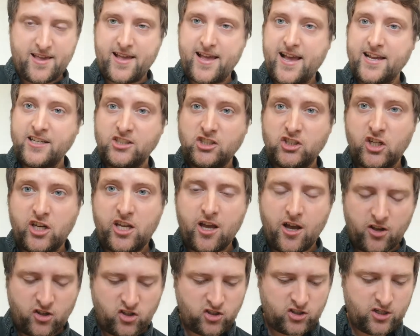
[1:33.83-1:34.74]
As she
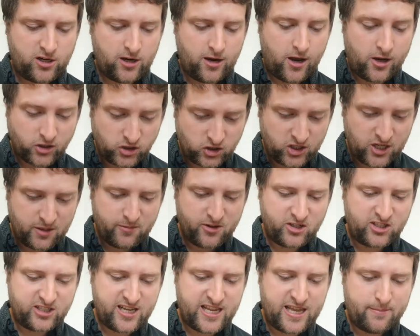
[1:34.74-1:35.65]
hushed, hushed him
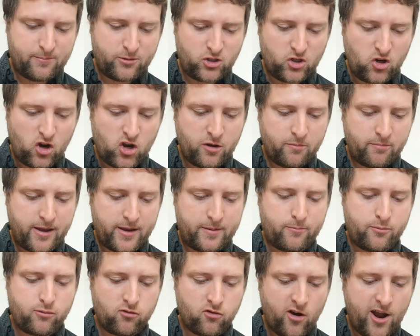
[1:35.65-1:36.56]
asleep, Jochebed
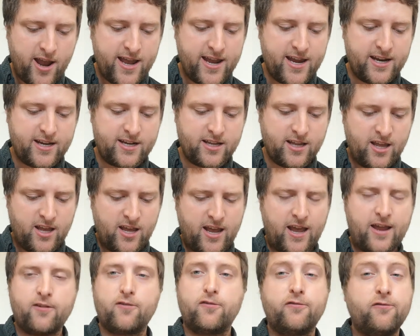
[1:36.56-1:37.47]
prayed
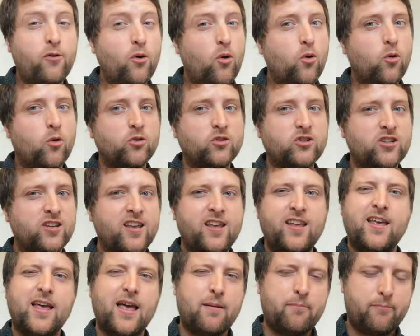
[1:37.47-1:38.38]
and fought
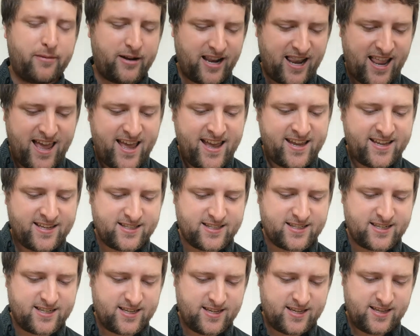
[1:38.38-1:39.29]
and
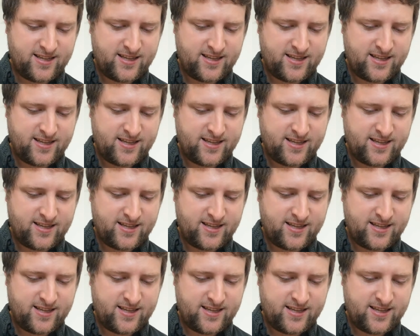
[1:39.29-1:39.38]
planned.